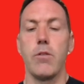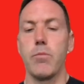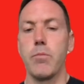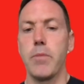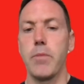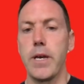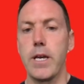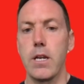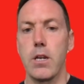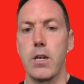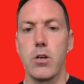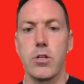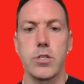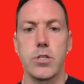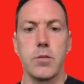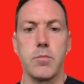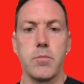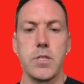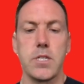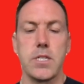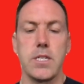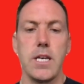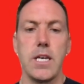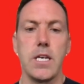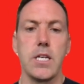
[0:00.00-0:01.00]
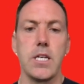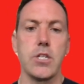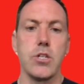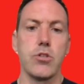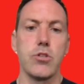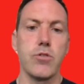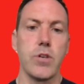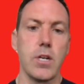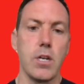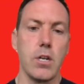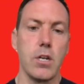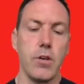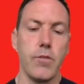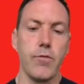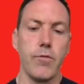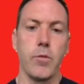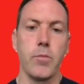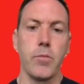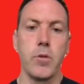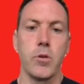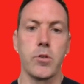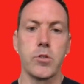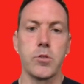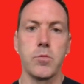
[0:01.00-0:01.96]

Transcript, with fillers: make lots of mistakes you try and learn from those